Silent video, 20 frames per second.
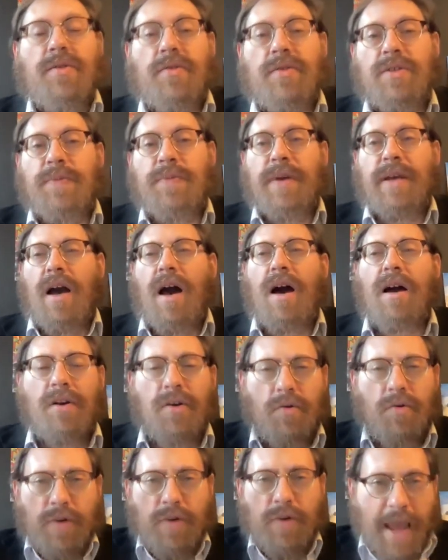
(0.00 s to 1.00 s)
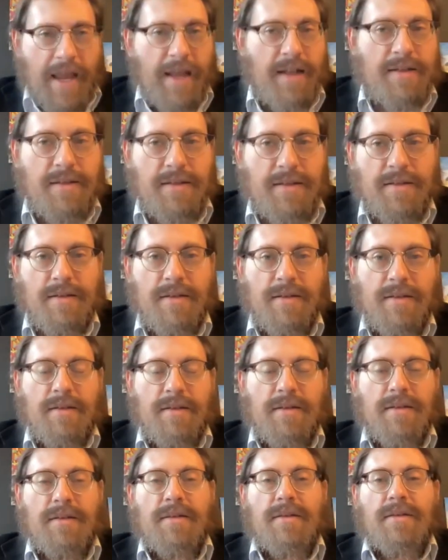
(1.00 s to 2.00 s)
so to speak, God creates,
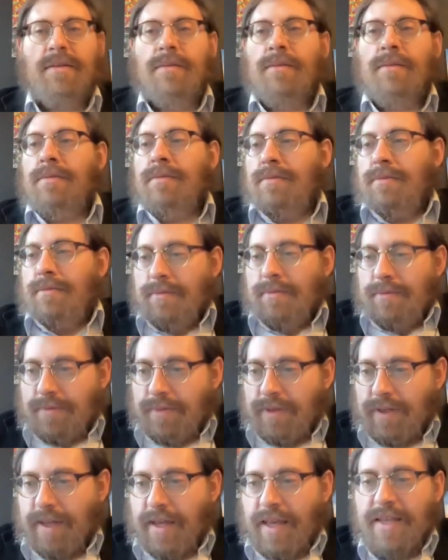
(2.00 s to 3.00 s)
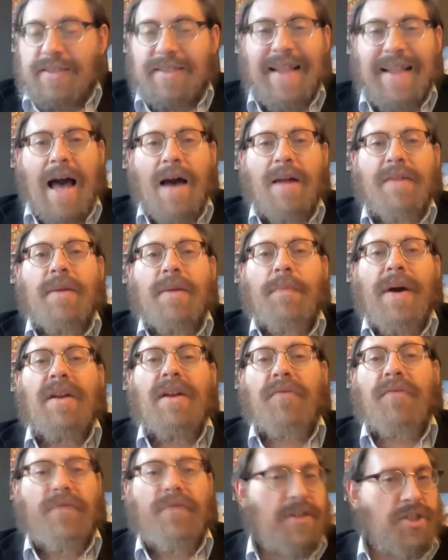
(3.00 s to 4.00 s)
he's not the
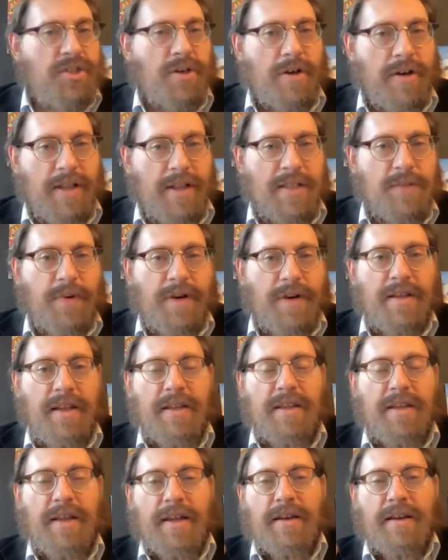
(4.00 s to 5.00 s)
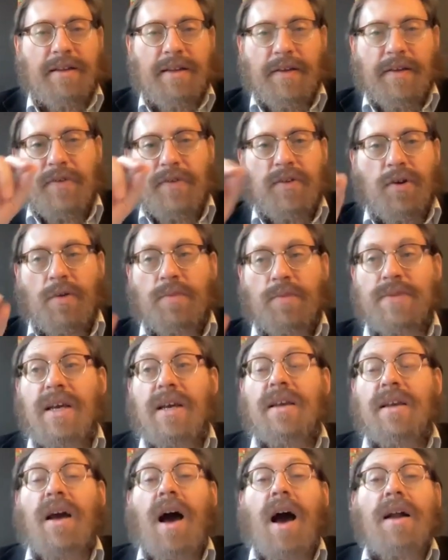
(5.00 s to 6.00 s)
beneficiary. Let's put it in different terms
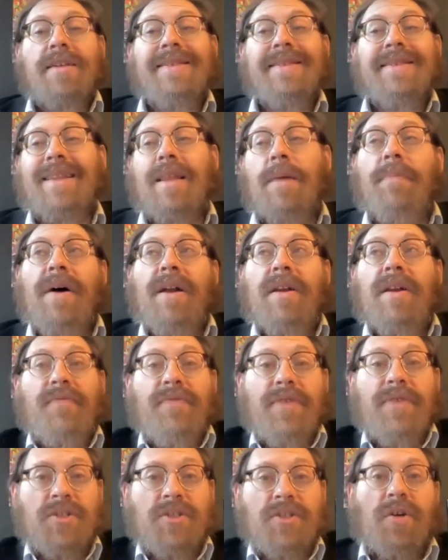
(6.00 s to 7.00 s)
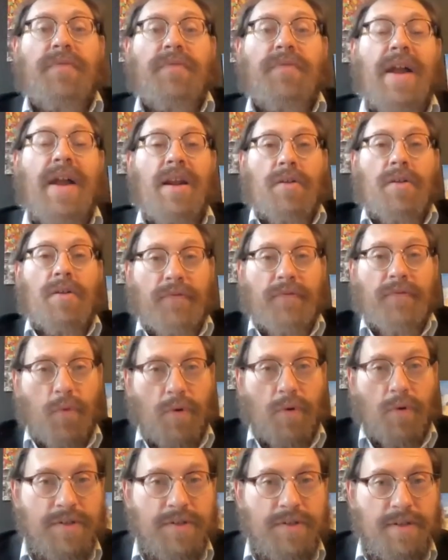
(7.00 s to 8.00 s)
God is not the beneficiary of any other
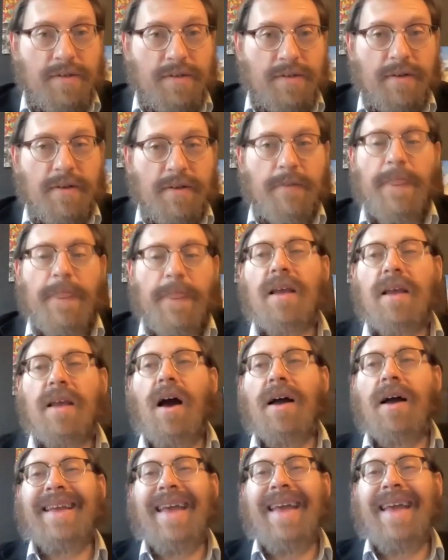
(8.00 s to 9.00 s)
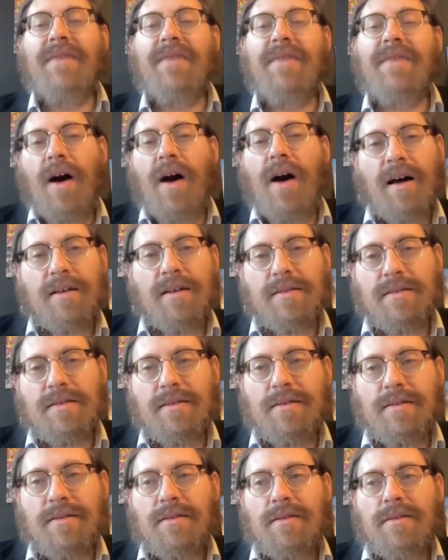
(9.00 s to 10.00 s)
force. God gave
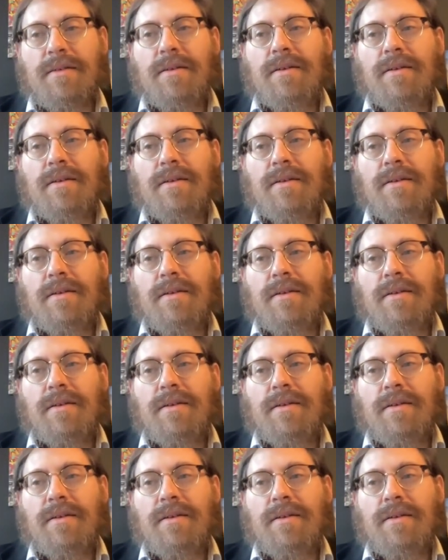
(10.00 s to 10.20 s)
us